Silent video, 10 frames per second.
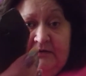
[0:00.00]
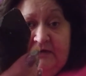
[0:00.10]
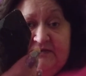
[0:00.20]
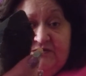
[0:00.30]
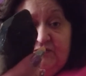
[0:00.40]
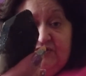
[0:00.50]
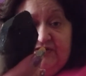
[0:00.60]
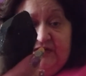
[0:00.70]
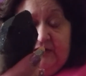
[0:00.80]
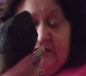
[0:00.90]
That sort of
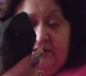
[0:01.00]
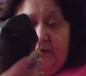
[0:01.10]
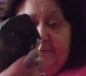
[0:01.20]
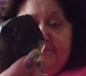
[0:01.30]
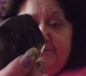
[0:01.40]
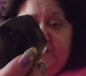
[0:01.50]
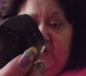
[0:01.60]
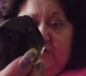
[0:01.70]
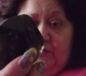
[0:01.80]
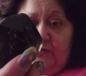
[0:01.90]
thing.
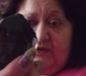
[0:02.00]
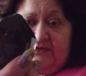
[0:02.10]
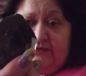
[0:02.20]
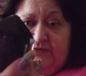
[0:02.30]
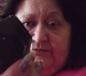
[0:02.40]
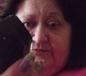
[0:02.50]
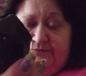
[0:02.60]
With